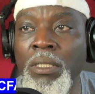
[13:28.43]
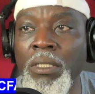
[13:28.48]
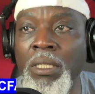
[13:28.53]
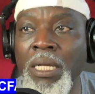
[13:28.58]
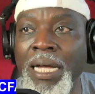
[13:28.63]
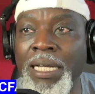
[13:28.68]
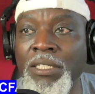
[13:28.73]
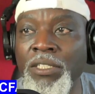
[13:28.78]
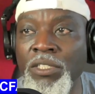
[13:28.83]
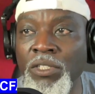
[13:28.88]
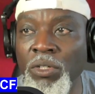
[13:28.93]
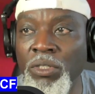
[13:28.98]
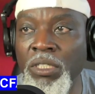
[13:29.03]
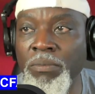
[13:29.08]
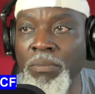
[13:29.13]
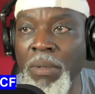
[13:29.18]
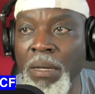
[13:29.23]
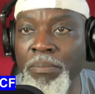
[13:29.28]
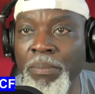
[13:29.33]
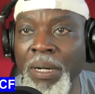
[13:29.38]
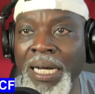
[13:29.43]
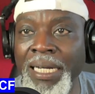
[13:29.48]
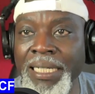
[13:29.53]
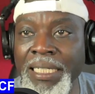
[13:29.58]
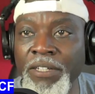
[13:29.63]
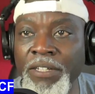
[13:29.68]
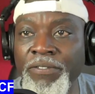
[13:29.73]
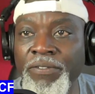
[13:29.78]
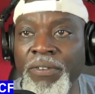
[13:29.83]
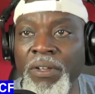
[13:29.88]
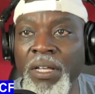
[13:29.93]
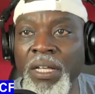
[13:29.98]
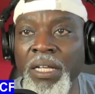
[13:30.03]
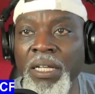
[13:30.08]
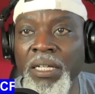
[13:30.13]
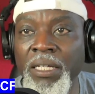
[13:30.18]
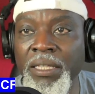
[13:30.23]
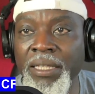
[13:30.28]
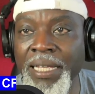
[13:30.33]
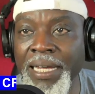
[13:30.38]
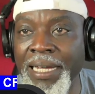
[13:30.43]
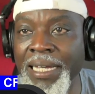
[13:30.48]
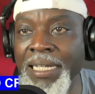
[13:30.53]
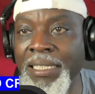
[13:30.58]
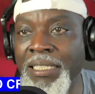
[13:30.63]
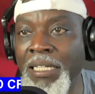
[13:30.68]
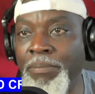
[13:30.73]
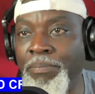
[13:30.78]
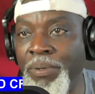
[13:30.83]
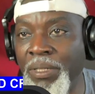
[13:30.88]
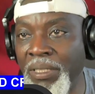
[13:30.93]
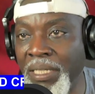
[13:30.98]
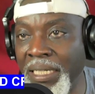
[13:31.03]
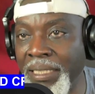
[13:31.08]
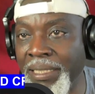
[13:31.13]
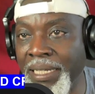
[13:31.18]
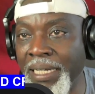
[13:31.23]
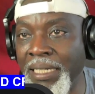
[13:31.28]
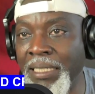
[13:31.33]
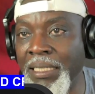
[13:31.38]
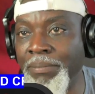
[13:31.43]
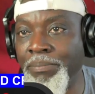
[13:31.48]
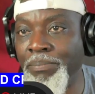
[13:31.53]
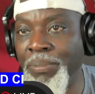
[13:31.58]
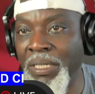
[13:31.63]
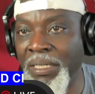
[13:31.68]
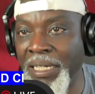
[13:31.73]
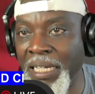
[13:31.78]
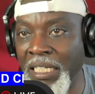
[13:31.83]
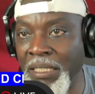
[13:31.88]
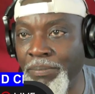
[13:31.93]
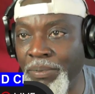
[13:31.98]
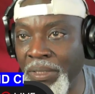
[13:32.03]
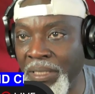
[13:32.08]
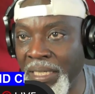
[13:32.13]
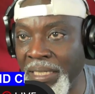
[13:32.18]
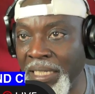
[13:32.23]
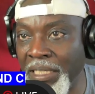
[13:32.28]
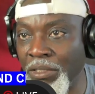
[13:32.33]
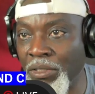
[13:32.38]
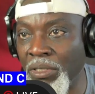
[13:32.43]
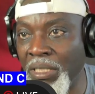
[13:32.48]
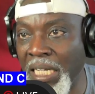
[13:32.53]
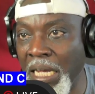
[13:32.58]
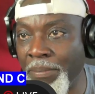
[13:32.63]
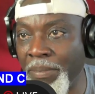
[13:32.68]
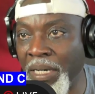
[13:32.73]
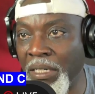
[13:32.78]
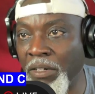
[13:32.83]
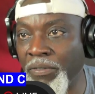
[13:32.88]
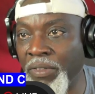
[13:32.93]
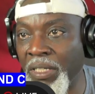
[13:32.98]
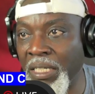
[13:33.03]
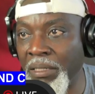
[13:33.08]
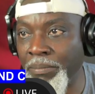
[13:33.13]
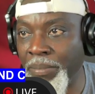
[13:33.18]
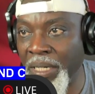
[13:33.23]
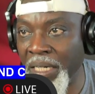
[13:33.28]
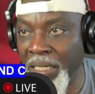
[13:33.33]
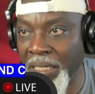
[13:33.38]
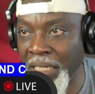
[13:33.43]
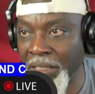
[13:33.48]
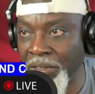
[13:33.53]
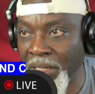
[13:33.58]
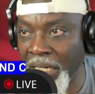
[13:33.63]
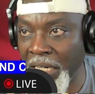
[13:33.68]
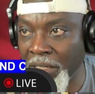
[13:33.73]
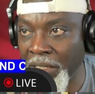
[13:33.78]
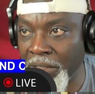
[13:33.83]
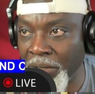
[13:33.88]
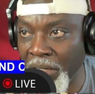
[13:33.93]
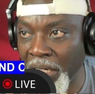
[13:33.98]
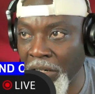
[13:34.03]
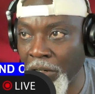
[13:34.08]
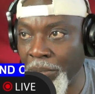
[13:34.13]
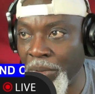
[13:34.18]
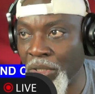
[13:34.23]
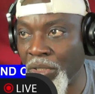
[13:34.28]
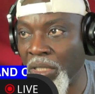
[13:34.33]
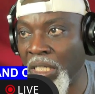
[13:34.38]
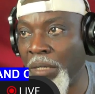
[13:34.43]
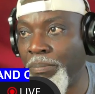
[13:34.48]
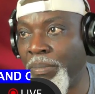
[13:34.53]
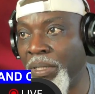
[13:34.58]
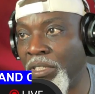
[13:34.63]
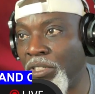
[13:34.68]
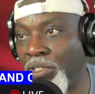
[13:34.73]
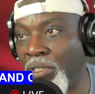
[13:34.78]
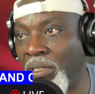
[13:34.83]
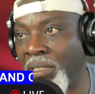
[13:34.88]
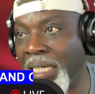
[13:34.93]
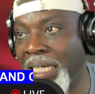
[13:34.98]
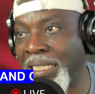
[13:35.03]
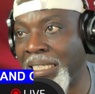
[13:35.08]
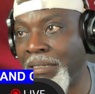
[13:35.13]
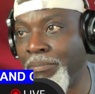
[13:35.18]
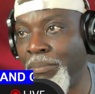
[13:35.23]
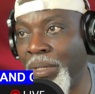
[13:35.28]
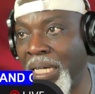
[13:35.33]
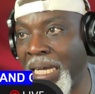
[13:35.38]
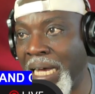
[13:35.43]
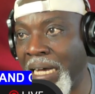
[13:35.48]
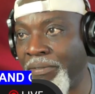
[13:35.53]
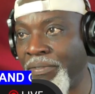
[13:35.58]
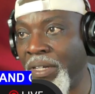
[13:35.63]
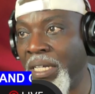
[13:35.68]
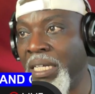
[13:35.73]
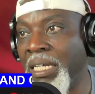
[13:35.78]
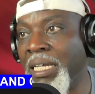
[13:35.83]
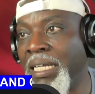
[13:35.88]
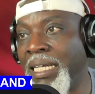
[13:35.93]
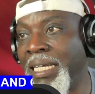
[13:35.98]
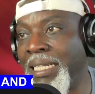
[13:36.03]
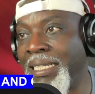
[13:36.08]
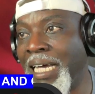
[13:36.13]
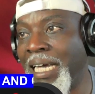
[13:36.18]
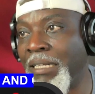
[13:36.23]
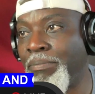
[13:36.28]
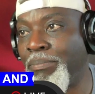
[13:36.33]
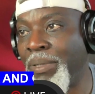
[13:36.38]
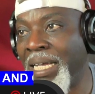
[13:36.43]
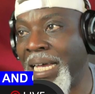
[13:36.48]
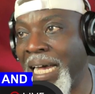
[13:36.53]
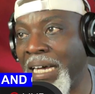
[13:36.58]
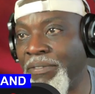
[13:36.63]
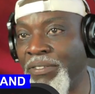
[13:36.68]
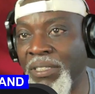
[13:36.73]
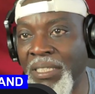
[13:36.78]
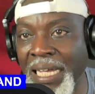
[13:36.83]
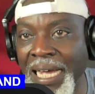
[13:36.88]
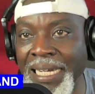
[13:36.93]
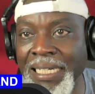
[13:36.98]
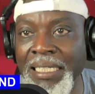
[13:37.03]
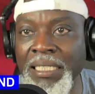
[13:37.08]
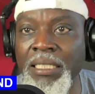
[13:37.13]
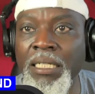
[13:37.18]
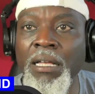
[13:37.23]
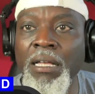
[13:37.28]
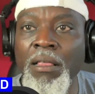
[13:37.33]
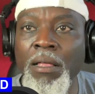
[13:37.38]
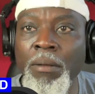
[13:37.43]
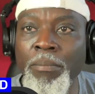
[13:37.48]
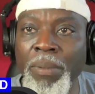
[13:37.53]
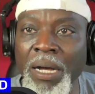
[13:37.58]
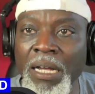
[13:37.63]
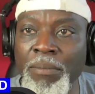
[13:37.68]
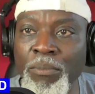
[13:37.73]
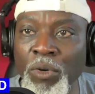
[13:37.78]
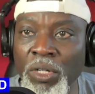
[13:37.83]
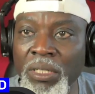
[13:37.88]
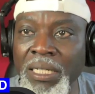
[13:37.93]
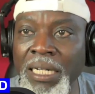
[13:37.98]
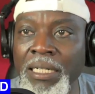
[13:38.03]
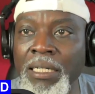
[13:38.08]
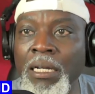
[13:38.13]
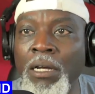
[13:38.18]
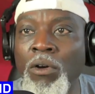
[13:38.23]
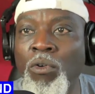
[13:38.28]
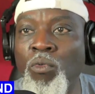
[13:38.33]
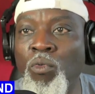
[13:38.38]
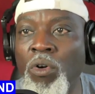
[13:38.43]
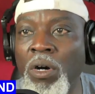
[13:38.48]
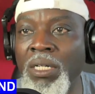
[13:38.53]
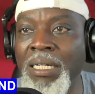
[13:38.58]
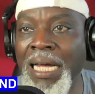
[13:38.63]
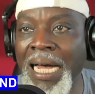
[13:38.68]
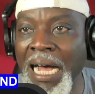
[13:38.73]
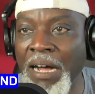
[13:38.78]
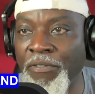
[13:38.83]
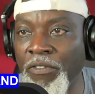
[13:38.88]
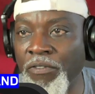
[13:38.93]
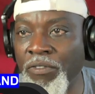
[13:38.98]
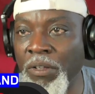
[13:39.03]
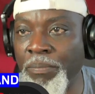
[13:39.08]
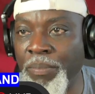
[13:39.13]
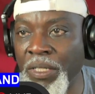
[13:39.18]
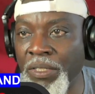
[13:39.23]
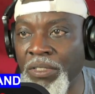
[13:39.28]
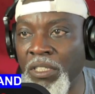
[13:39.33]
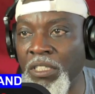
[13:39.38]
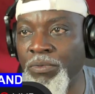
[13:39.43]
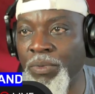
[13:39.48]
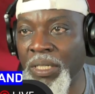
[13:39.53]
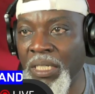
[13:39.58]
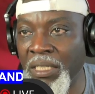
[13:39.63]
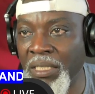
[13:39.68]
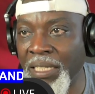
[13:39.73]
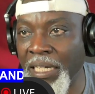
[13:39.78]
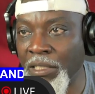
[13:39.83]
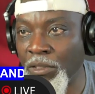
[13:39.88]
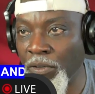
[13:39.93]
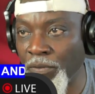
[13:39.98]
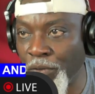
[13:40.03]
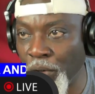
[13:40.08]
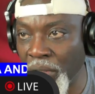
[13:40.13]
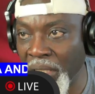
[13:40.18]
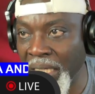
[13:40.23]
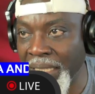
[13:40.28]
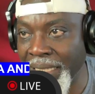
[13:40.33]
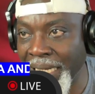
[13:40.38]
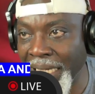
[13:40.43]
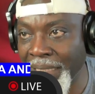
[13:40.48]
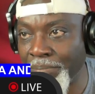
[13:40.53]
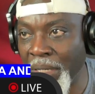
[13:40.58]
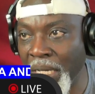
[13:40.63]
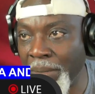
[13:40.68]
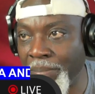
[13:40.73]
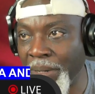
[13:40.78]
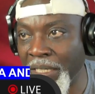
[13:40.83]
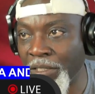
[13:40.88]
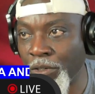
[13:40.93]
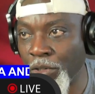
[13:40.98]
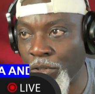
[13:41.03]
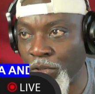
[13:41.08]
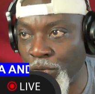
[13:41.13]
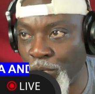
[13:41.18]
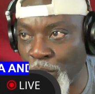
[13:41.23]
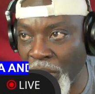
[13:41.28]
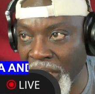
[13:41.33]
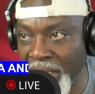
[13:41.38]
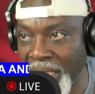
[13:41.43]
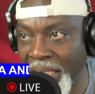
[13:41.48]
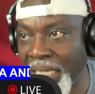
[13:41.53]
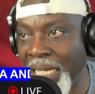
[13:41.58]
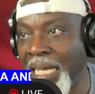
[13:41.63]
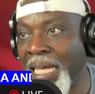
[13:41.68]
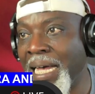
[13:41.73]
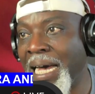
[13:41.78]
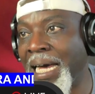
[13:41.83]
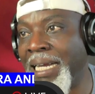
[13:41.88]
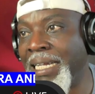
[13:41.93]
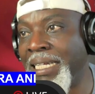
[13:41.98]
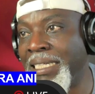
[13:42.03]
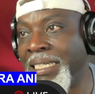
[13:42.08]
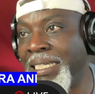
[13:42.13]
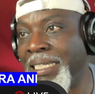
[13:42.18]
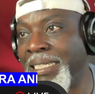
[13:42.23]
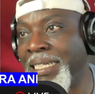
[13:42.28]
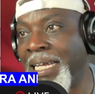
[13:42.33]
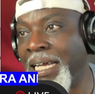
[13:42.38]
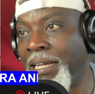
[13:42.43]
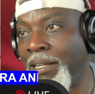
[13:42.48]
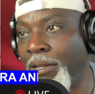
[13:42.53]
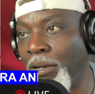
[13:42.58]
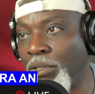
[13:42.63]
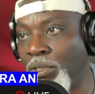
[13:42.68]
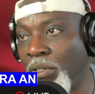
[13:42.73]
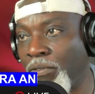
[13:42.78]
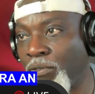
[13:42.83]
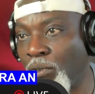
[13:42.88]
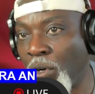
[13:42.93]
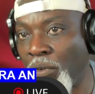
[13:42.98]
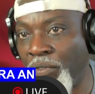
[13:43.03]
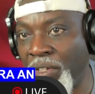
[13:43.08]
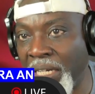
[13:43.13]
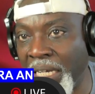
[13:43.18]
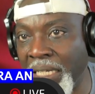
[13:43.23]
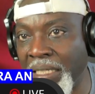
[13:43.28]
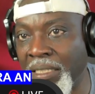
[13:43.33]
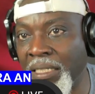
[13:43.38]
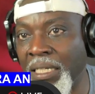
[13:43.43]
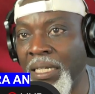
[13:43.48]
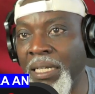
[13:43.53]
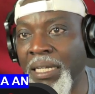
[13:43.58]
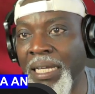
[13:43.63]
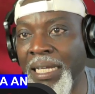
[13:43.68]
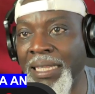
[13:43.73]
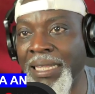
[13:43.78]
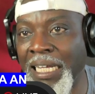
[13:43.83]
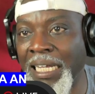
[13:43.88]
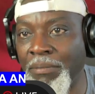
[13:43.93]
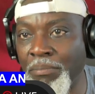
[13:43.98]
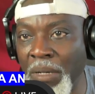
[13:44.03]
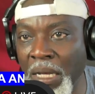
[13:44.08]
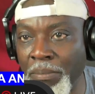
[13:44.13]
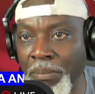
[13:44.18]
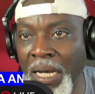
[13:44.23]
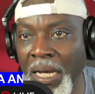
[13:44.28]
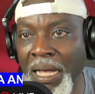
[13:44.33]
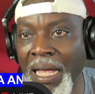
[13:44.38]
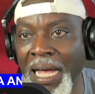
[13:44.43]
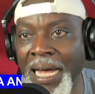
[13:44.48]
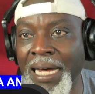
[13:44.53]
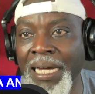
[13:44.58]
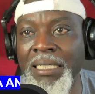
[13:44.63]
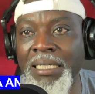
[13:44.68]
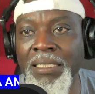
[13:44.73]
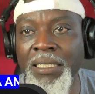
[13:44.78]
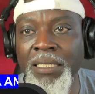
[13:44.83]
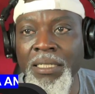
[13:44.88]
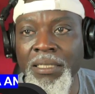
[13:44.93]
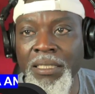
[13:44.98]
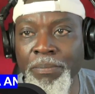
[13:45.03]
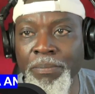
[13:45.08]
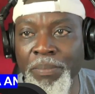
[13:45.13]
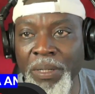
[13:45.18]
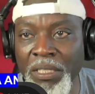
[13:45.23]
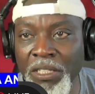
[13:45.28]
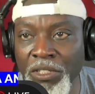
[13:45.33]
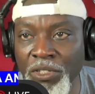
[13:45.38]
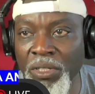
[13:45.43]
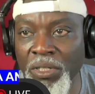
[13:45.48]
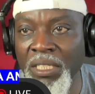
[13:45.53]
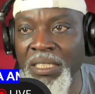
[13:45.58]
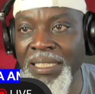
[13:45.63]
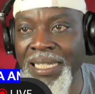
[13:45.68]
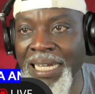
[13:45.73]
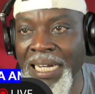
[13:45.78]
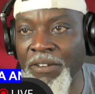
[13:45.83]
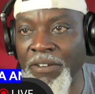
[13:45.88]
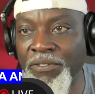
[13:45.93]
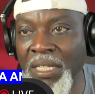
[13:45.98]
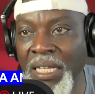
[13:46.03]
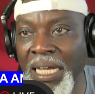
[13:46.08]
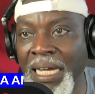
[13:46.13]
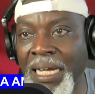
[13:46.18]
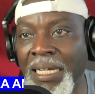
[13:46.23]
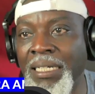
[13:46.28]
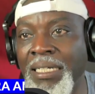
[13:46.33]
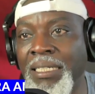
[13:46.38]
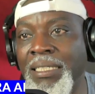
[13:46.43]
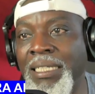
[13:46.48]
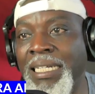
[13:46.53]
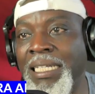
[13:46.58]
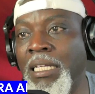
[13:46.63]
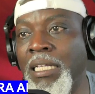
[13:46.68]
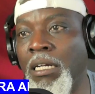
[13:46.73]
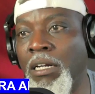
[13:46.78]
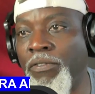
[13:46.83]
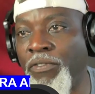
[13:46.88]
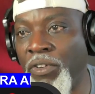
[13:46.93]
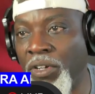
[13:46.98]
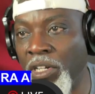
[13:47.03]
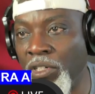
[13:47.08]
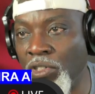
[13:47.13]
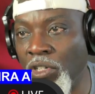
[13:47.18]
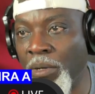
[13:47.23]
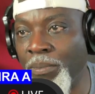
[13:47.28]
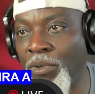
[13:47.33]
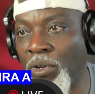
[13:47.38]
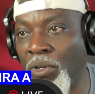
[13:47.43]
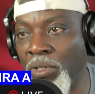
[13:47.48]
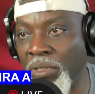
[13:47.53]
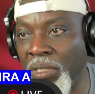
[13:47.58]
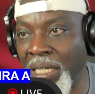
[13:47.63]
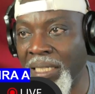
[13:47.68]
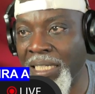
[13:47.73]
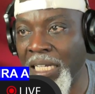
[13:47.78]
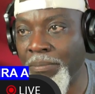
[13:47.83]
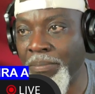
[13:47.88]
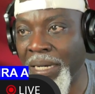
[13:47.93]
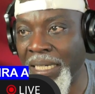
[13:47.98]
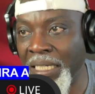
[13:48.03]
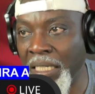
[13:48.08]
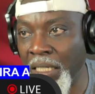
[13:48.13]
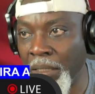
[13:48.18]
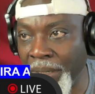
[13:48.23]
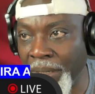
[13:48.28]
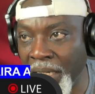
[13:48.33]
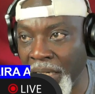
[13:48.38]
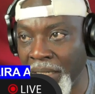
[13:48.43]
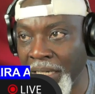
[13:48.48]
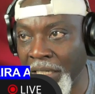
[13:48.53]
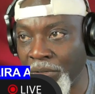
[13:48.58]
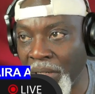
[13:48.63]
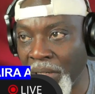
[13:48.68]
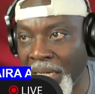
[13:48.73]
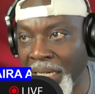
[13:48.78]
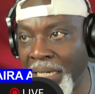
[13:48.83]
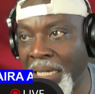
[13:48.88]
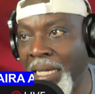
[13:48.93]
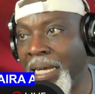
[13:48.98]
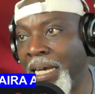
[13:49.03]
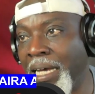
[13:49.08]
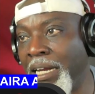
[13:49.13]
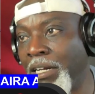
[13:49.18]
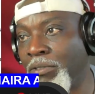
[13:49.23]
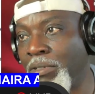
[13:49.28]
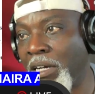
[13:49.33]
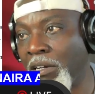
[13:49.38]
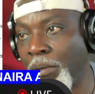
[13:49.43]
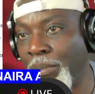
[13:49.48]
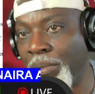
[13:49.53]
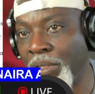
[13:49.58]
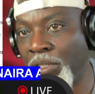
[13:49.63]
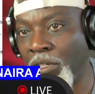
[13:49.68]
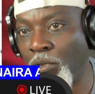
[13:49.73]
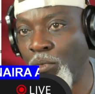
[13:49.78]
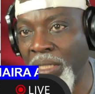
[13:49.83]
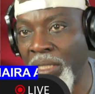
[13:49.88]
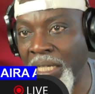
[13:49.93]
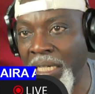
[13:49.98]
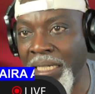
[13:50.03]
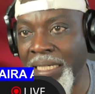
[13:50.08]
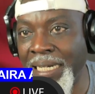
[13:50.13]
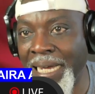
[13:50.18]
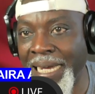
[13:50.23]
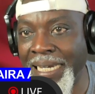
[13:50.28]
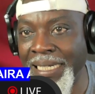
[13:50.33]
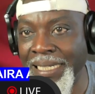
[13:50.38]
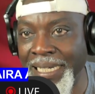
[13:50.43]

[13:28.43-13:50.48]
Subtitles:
as such member if there is presented to the chairman of the Independent National Electoral Commission a petition that in that behalf signed by more than one half of the persons registered to vote in that member's constituency, alleging their loss of confidence in that member, and the petition is thereafter in a referendum conducted by the Independent National Electoral Commission within 90